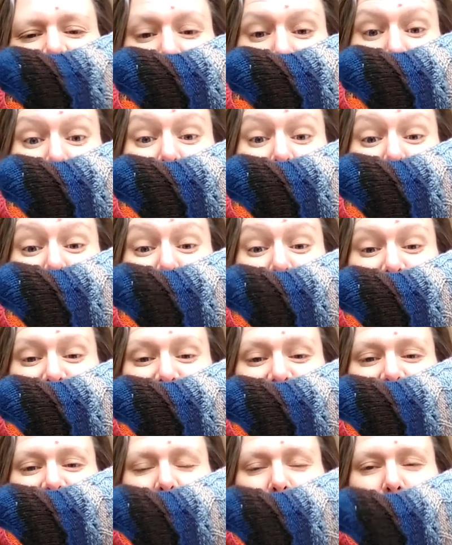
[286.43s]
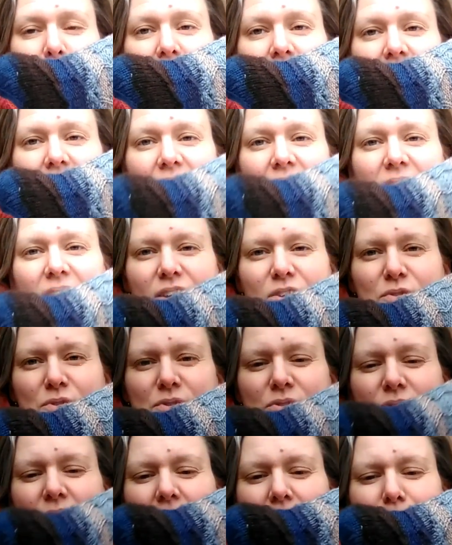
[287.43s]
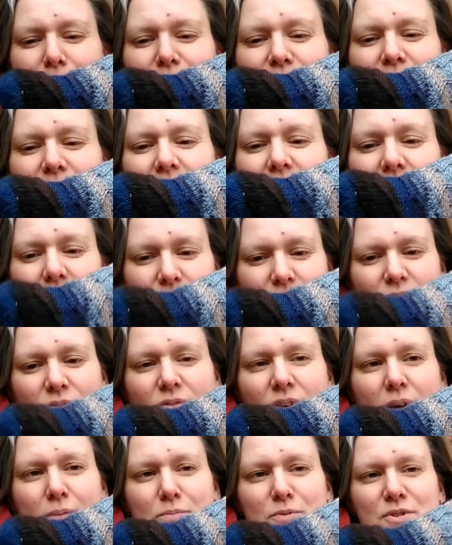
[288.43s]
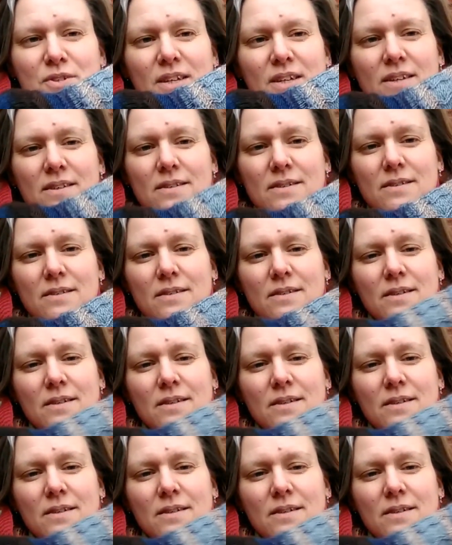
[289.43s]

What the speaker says: meters by 100 grams, 75%